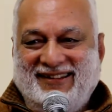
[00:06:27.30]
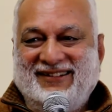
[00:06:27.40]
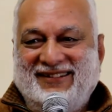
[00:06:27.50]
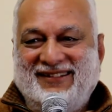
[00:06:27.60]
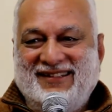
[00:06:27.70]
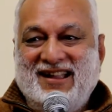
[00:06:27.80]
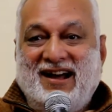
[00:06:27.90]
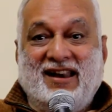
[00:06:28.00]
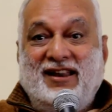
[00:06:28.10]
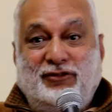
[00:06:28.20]
No?
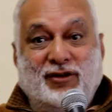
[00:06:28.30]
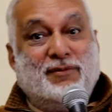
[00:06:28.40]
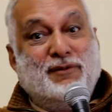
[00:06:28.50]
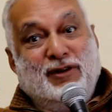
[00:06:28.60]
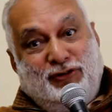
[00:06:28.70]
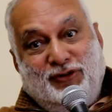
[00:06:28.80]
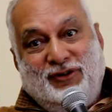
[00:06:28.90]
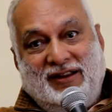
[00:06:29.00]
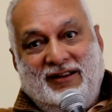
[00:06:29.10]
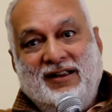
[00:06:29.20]
Unless you have a
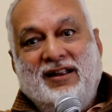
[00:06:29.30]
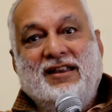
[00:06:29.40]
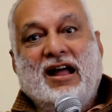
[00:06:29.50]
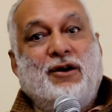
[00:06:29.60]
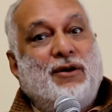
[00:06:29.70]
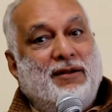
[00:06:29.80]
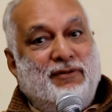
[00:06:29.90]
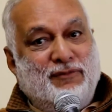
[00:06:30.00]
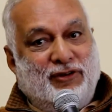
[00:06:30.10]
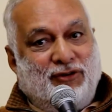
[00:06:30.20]
maturity. Now I
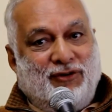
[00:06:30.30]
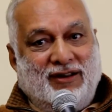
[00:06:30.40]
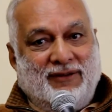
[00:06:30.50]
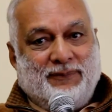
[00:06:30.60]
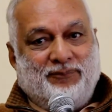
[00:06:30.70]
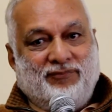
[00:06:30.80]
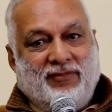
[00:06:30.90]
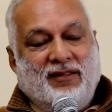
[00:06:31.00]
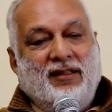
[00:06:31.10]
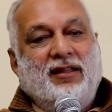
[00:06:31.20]
have a maturity.
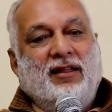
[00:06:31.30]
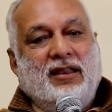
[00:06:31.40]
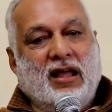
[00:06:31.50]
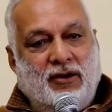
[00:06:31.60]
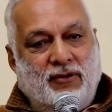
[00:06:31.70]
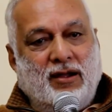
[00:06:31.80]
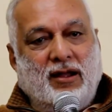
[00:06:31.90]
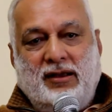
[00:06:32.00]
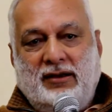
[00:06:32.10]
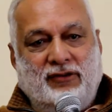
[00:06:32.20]

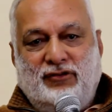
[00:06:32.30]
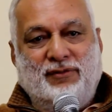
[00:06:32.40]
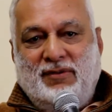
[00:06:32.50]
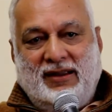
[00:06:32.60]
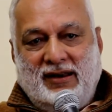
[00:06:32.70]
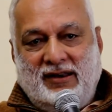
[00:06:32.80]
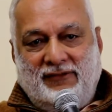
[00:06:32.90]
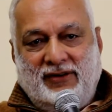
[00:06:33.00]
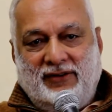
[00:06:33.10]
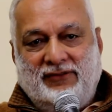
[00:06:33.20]
Now it does not make a
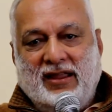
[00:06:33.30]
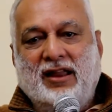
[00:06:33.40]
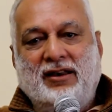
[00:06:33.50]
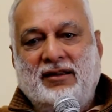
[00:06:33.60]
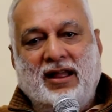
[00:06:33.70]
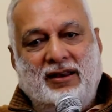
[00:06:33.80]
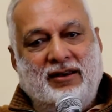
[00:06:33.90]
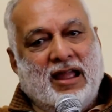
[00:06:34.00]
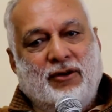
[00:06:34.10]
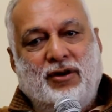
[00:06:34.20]
difference. I
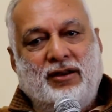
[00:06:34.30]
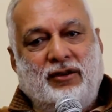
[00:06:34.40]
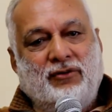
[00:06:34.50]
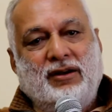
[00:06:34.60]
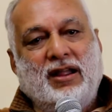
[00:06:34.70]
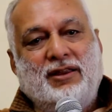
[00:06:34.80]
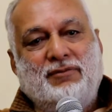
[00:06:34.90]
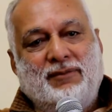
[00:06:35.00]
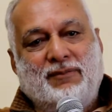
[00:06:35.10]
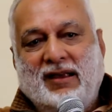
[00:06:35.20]

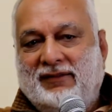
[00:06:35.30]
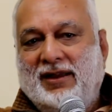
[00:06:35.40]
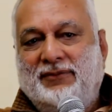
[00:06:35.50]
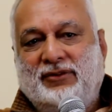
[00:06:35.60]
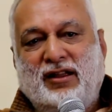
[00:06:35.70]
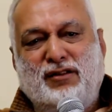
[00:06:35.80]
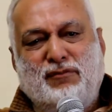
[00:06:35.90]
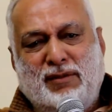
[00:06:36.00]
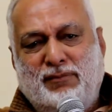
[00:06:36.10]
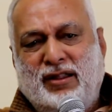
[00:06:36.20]
recognize my past life,
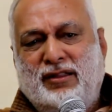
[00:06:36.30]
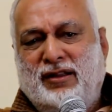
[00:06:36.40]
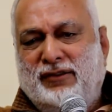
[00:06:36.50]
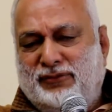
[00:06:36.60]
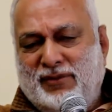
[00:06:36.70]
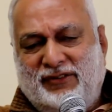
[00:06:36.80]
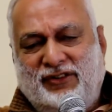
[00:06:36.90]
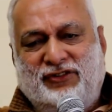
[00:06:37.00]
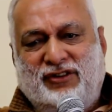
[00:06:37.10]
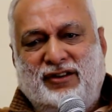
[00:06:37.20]
son, my brothers, my
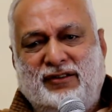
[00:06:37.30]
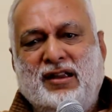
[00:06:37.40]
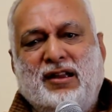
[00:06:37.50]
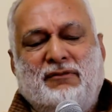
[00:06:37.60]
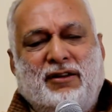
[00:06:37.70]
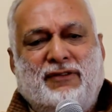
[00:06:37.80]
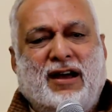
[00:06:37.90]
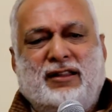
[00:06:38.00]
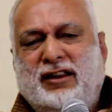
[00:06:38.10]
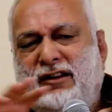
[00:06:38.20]
sister, my
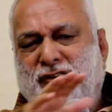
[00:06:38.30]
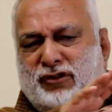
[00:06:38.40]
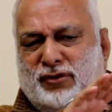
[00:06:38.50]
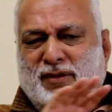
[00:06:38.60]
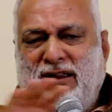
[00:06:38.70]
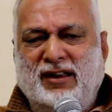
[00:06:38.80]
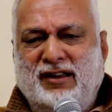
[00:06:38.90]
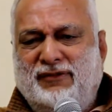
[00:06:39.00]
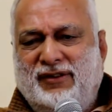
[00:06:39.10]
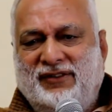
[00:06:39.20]
father. It does not make
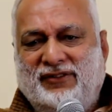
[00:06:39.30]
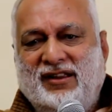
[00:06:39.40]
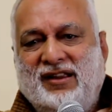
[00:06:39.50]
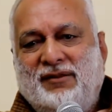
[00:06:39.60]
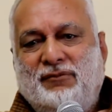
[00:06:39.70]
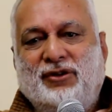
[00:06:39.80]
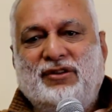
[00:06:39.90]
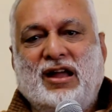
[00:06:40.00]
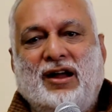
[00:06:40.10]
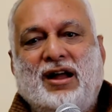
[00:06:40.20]
a difference
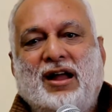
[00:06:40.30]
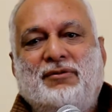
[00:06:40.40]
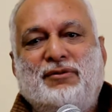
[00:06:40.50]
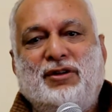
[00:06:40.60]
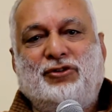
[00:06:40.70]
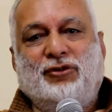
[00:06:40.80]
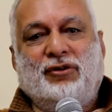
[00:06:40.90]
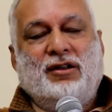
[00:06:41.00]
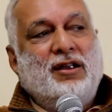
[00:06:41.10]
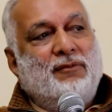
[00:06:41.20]
because now I have matured.